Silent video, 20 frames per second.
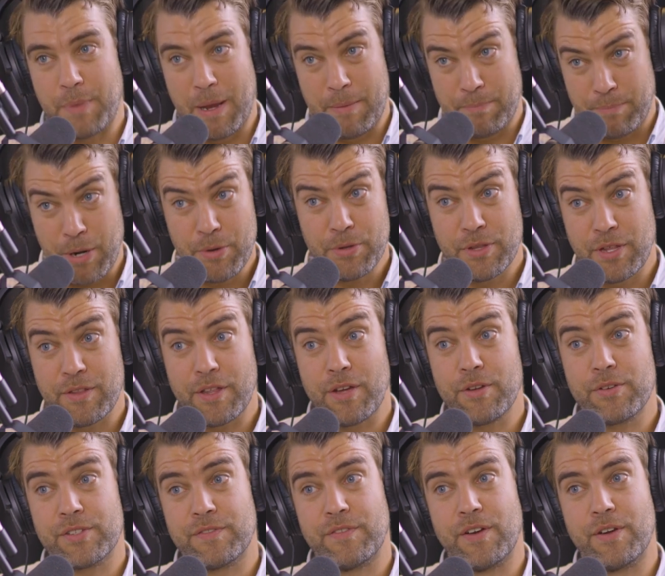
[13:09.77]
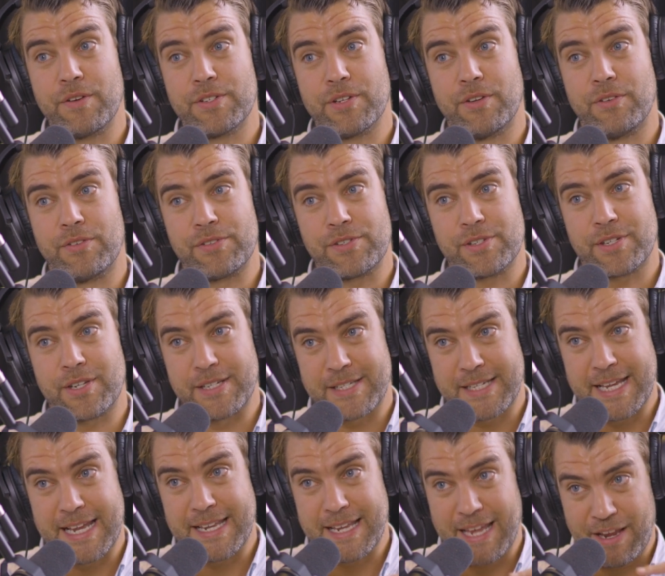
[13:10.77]
and both of those photons can
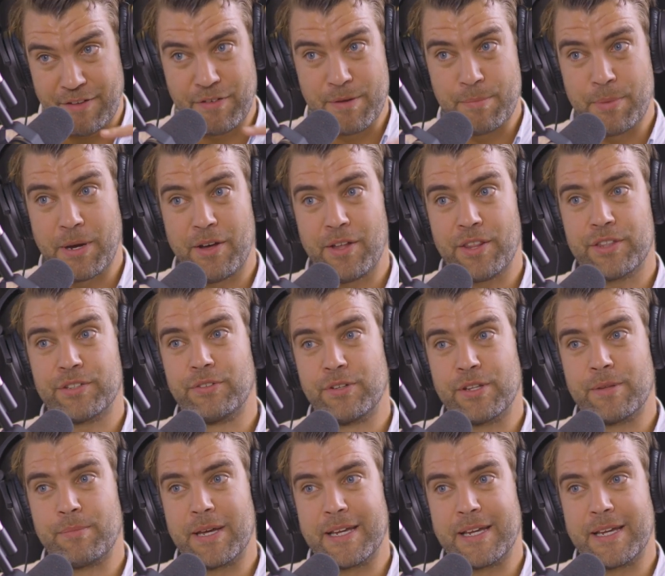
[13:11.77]
take every path through the